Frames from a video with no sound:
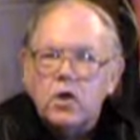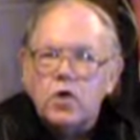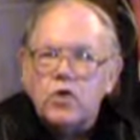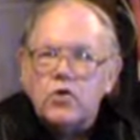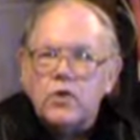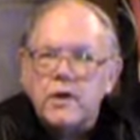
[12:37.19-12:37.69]

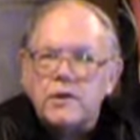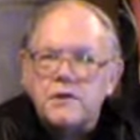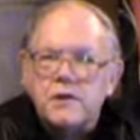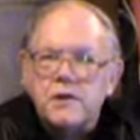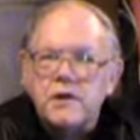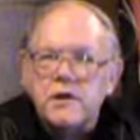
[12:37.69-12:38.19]
during
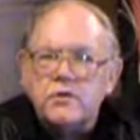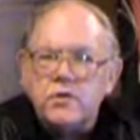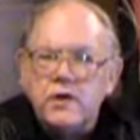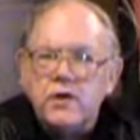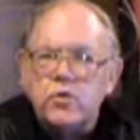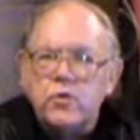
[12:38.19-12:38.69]
this
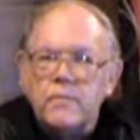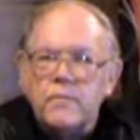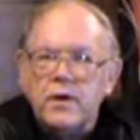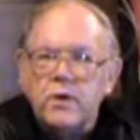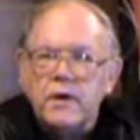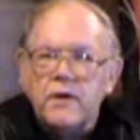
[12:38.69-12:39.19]
interim
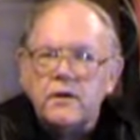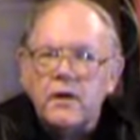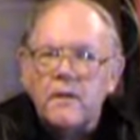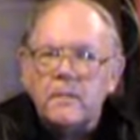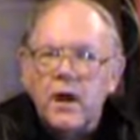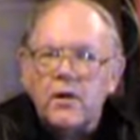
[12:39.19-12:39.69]
period
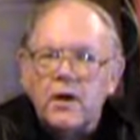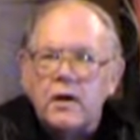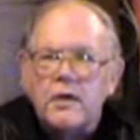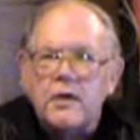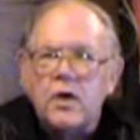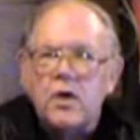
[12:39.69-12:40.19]
about
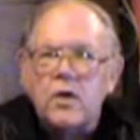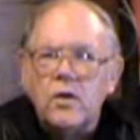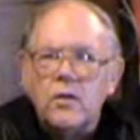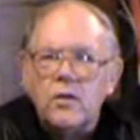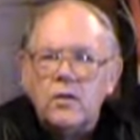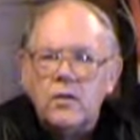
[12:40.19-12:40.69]
a
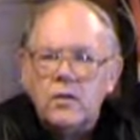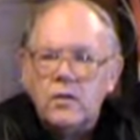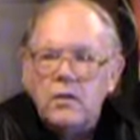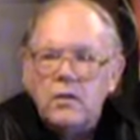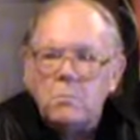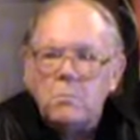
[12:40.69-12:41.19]
young
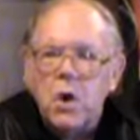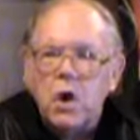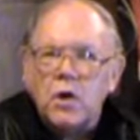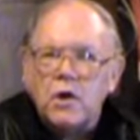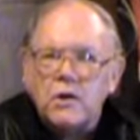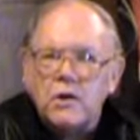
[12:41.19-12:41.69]

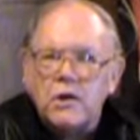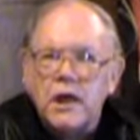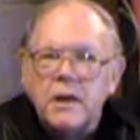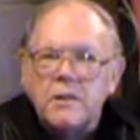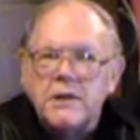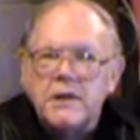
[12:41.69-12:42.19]
monk
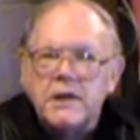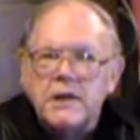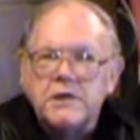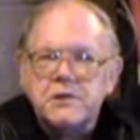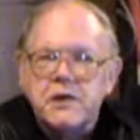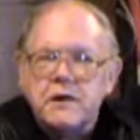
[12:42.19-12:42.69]
named
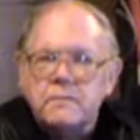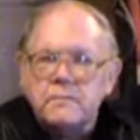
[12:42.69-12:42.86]
Isa